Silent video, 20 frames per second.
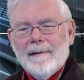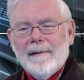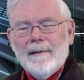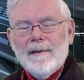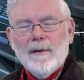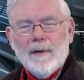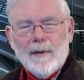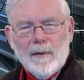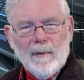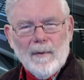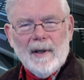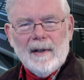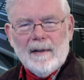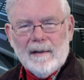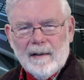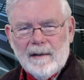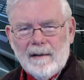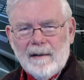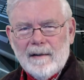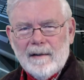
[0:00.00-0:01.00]
you can wait
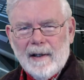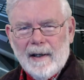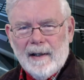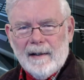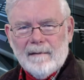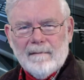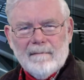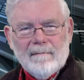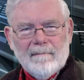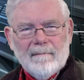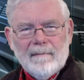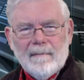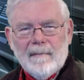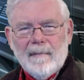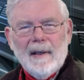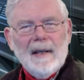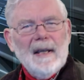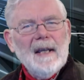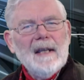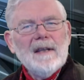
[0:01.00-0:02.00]
until you're done.
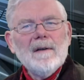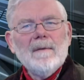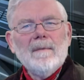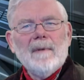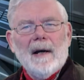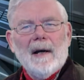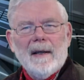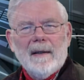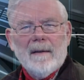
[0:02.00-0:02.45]
Either way,